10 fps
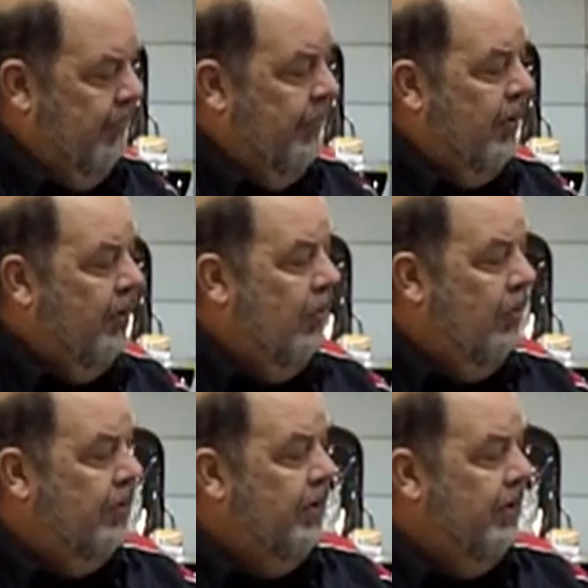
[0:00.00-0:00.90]
Then we're going to
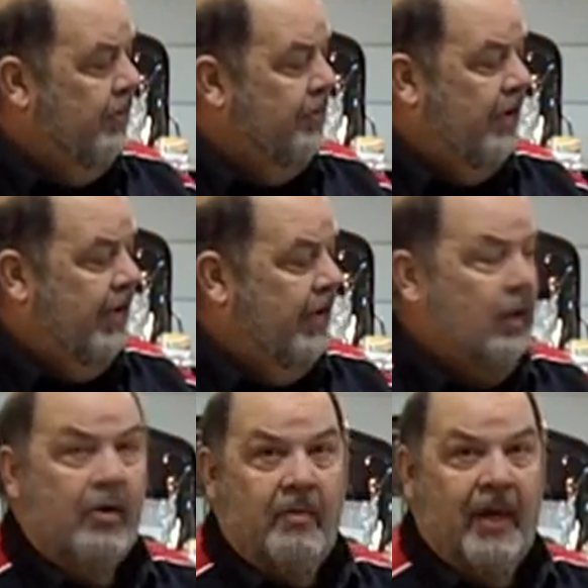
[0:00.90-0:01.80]
hold the
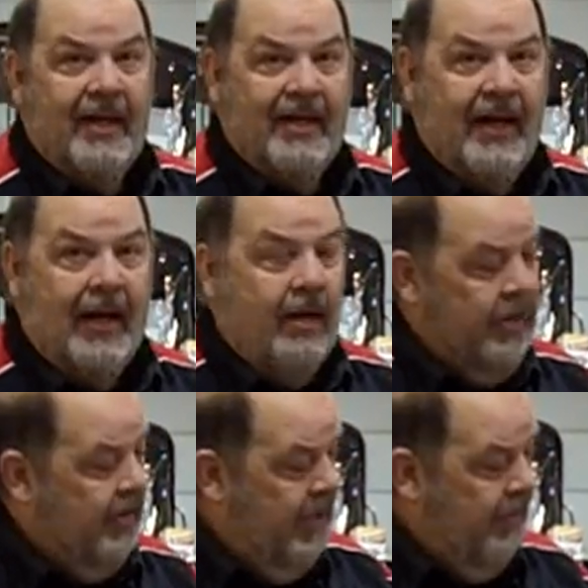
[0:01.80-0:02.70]
select load button
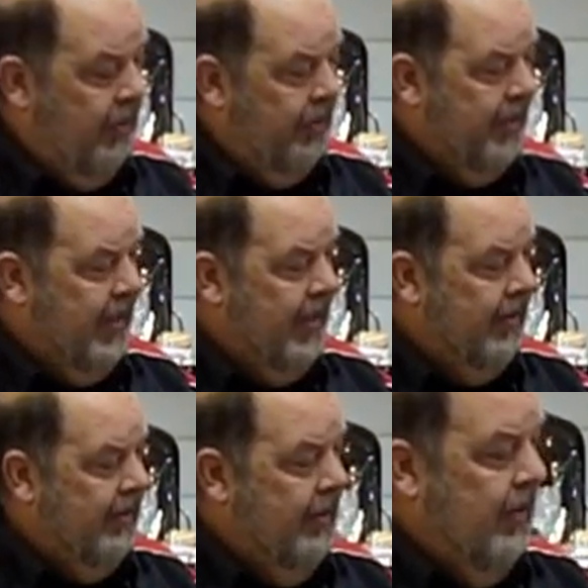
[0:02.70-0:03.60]
down and keep holding
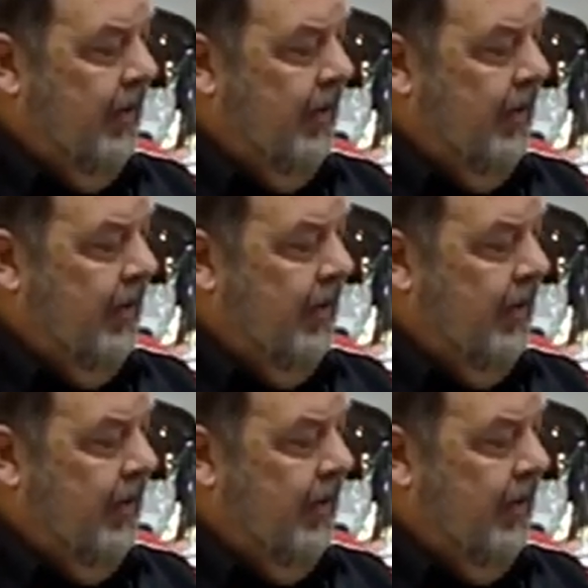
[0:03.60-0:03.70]
that.